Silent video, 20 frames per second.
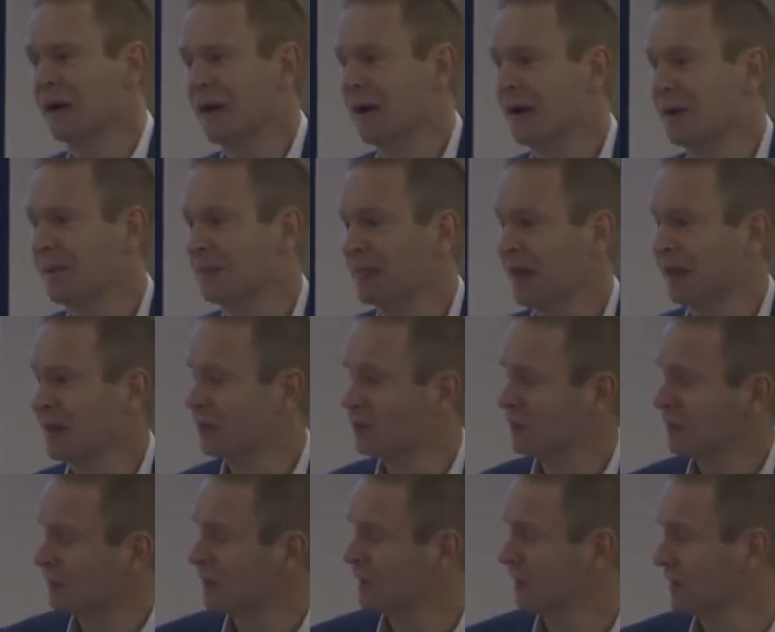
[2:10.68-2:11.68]
And they were
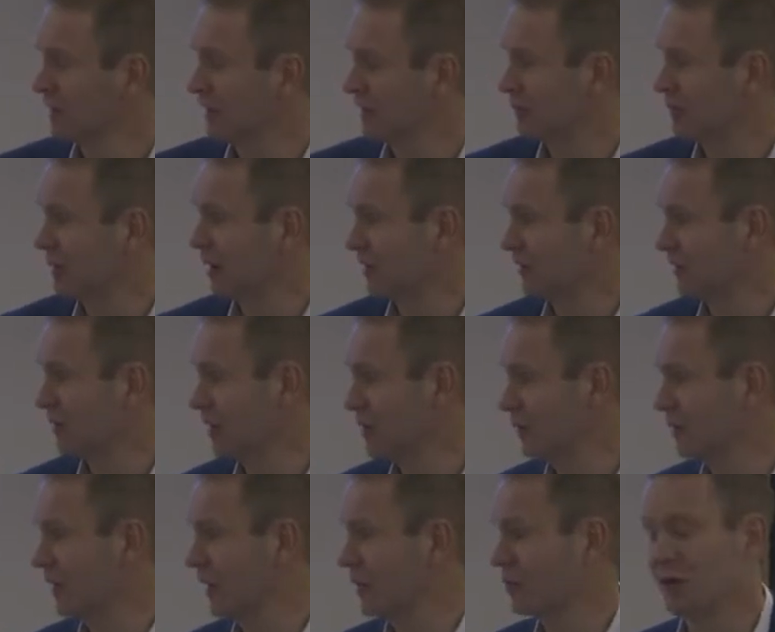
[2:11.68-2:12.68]
doing this in their spare time when they